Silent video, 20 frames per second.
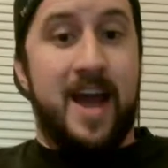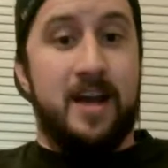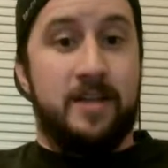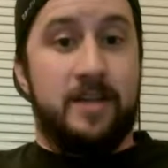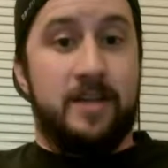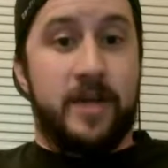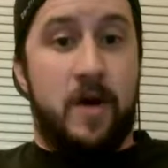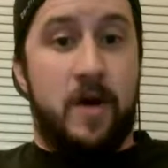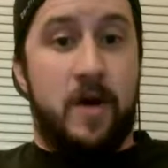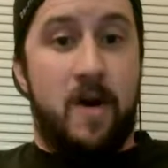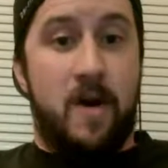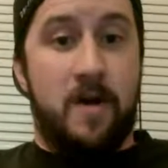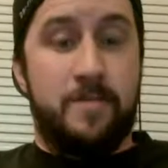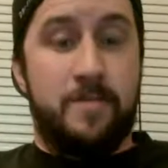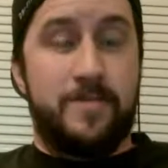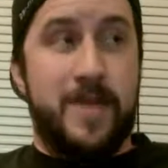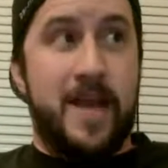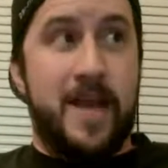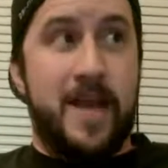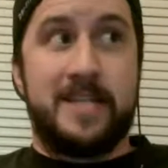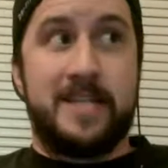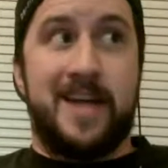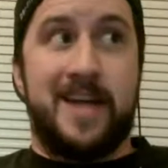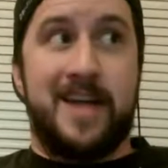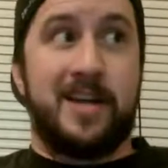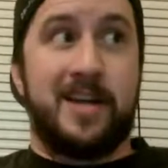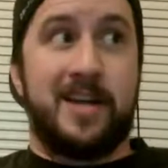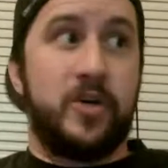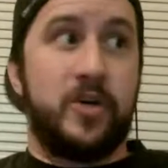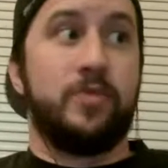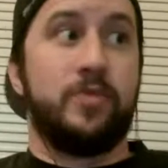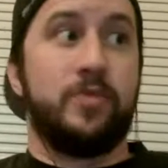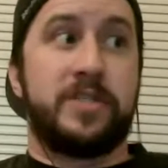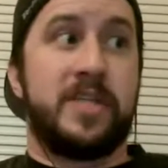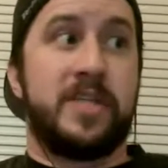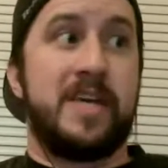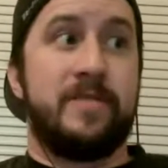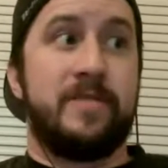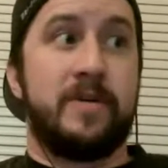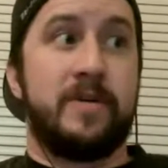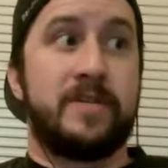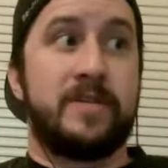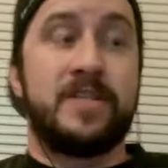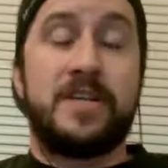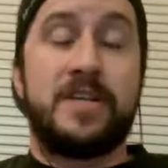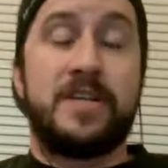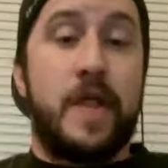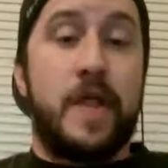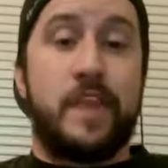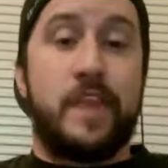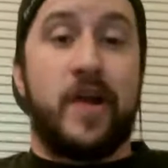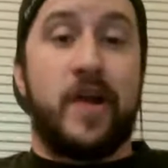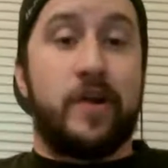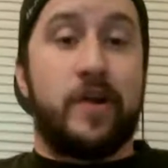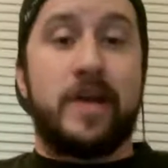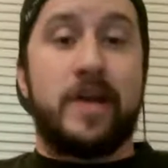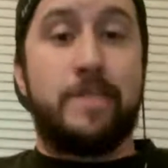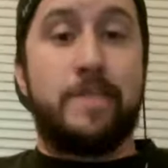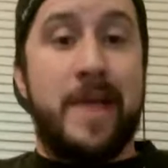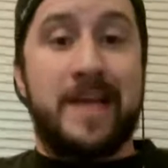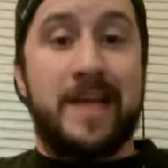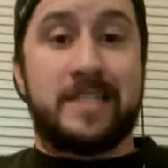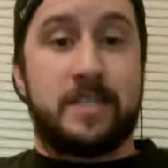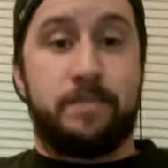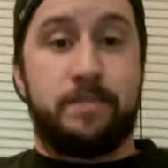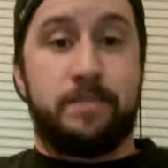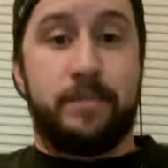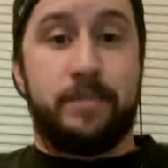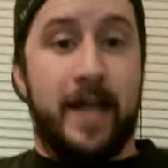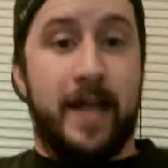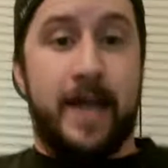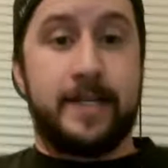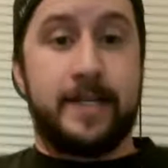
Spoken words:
got a hell of an arm and he's got good receivers. They're going to make some plays.